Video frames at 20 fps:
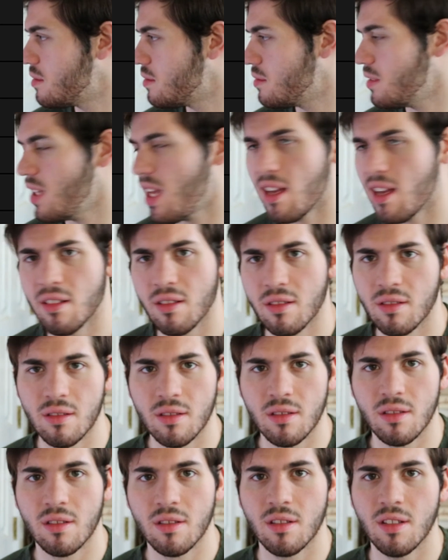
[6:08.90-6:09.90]
Yeah,
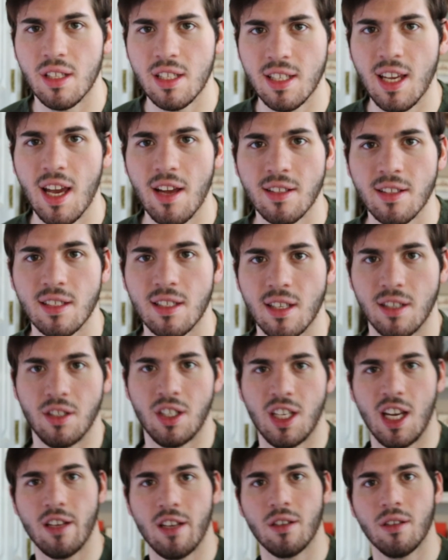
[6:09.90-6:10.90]
this counts as
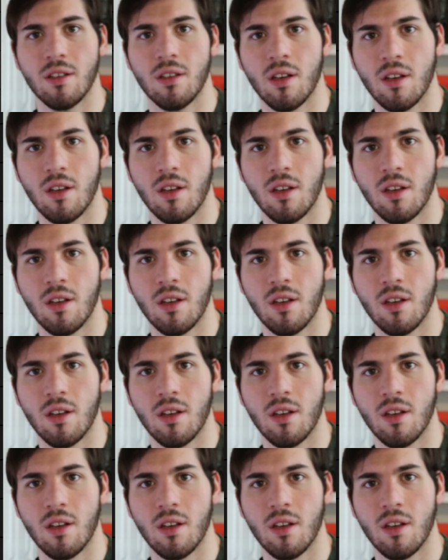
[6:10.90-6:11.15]
education.